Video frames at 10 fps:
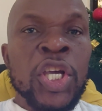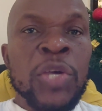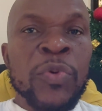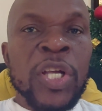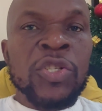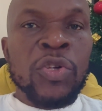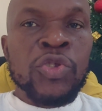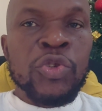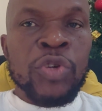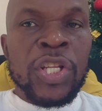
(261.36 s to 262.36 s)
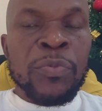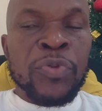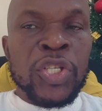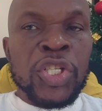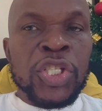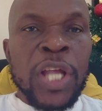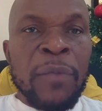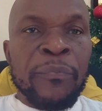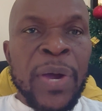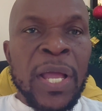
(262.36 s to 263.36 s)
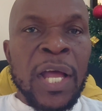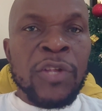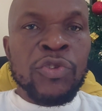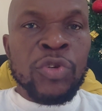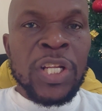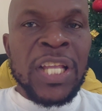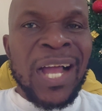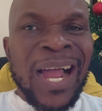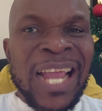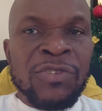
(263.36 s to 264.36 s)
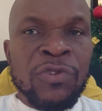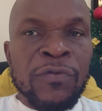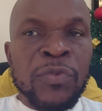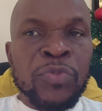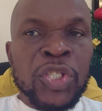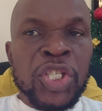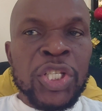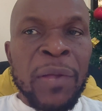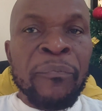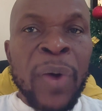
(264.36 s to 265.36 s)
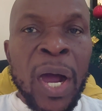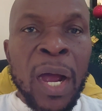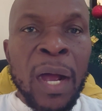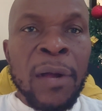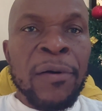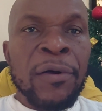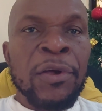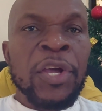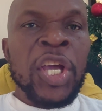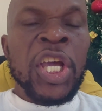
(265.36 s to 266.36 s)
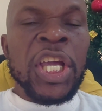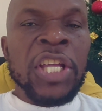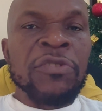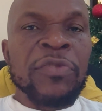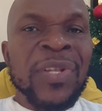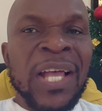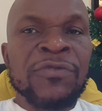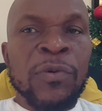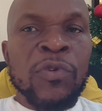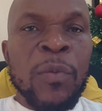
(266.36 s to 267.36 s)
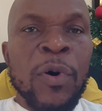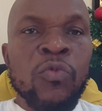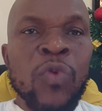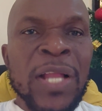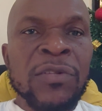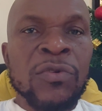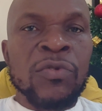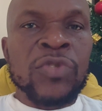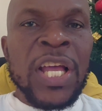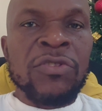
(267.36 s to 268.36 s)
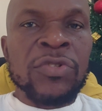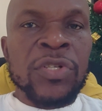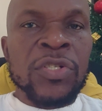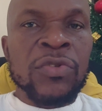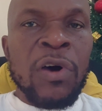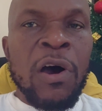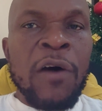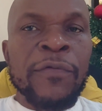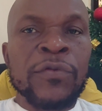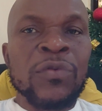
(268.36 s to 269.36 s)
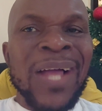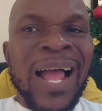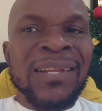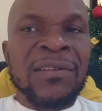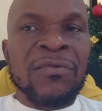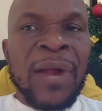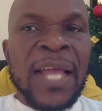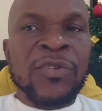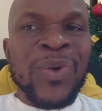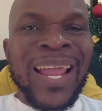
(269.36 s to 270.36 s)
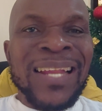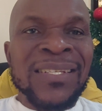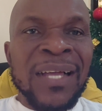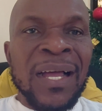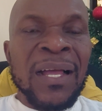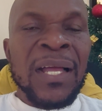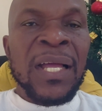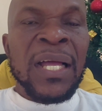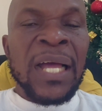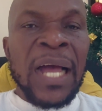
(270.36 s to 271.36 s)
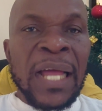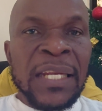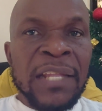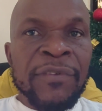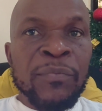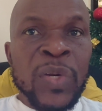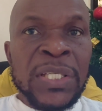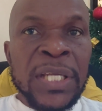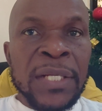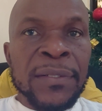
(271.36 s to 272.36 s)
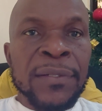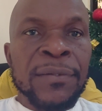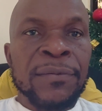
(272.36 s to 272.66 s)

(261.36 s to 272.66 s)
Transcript: Immigration during the British Empire. During the height of the British Empire, individuals from Commonwealth territories often had the right to enter and live in Britain.